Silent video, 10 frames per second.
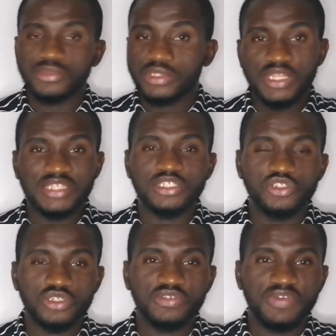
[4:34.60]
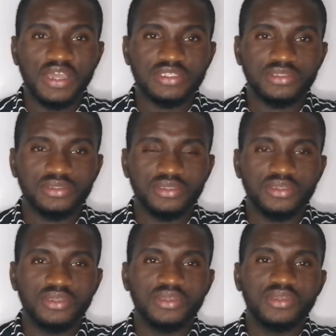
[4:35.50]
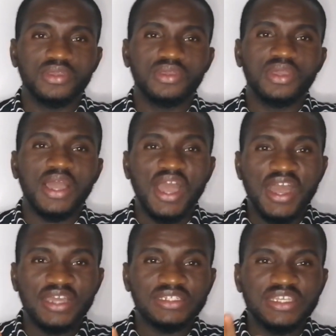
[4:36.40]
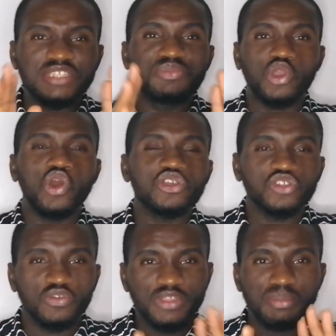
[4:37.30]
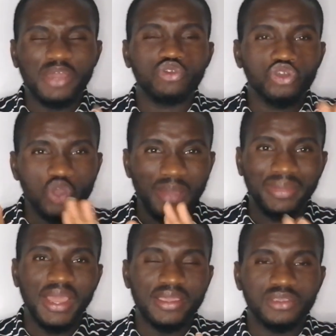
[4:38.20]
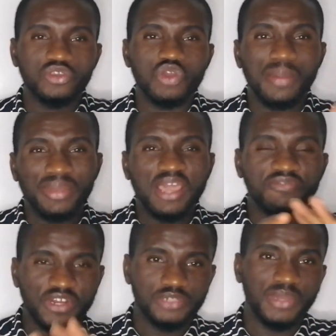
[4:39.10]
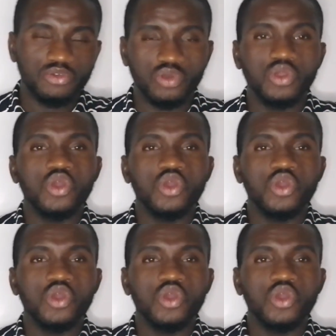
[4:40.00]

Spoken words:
That is just a fact. And it's because of the manure you apply. You apply fresh manure.